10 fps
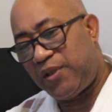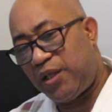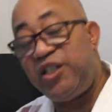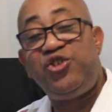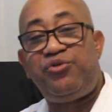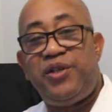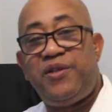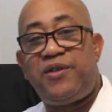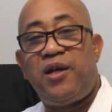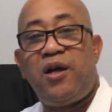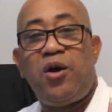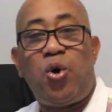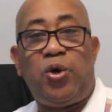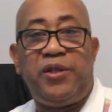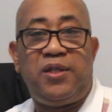countries
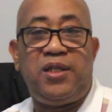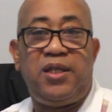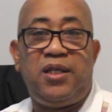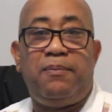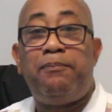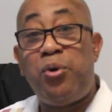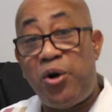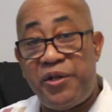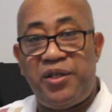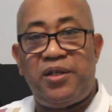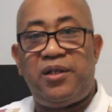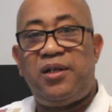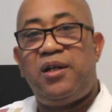on the border